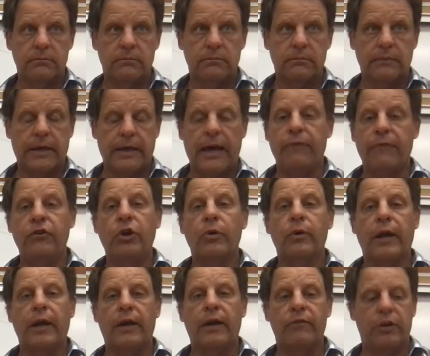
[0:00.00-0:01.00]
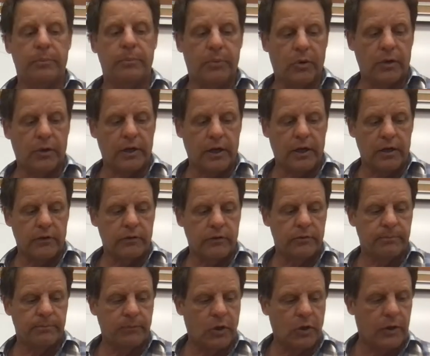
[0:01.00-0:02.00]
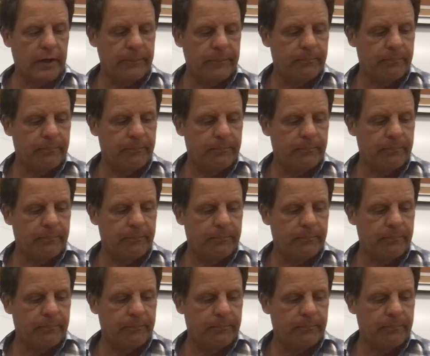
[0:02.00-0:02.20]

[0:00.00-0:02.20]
have no gravity pulling on us. All right.